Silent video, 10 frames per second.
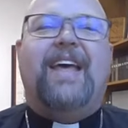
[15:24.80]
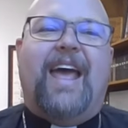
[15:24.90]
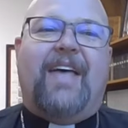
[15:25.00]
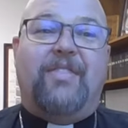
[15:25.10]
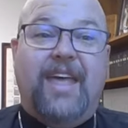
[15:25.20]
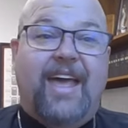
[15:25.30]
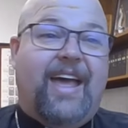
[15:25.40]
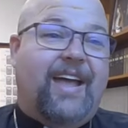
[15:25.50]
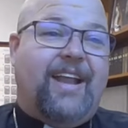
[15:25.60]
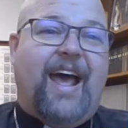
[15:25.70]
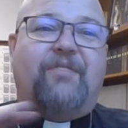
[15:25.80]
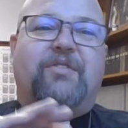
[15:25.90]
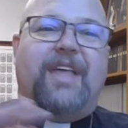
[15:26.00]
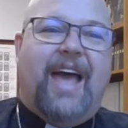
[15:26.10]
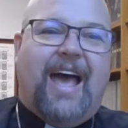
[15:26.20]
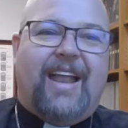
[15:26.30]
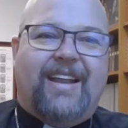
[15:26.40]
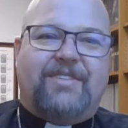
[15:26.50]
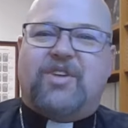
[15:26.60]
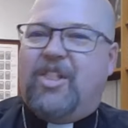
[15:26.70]
And then after that,
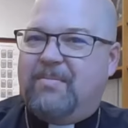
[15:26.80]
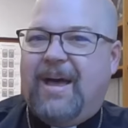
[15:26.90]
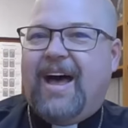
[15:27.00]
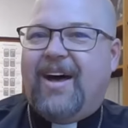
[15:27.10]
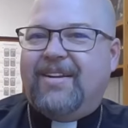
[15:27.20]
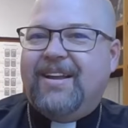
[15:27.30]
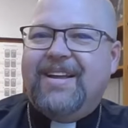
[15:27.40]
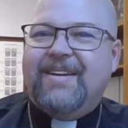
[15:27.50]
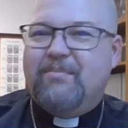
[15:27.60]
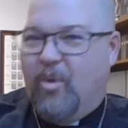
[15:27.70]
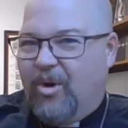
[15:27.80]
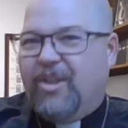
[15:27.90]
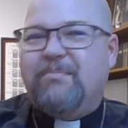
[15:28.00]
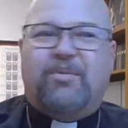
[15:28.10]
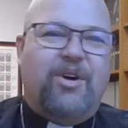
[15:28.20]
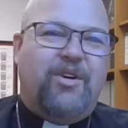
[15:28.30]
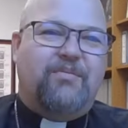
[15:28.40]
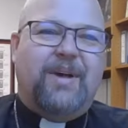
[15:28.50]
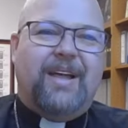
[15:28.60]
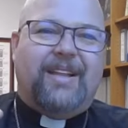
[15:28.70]
it's all about moral
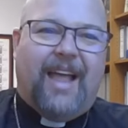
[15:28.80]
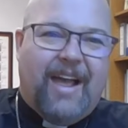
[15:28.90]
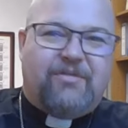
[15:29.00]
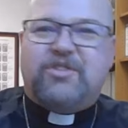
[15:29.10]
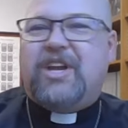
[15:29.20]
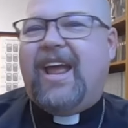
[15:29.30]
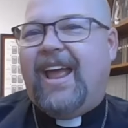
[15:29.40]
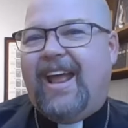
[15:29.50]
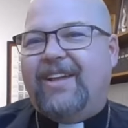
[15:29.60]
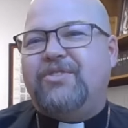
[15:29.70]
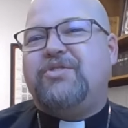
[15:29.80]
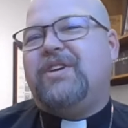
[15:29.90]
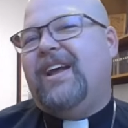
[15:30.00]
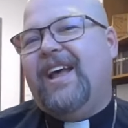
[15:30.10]
improvement, life change,